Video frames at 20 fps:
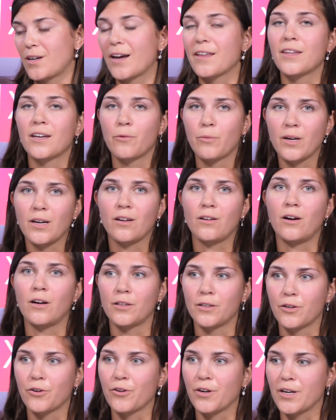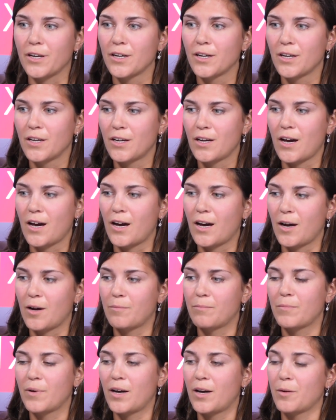I think we can all agree, uh,
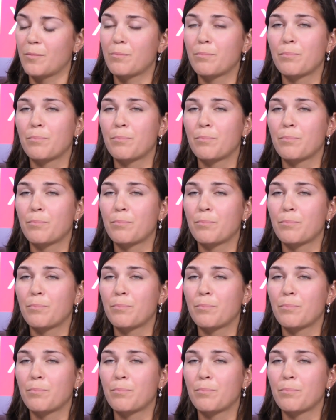uh,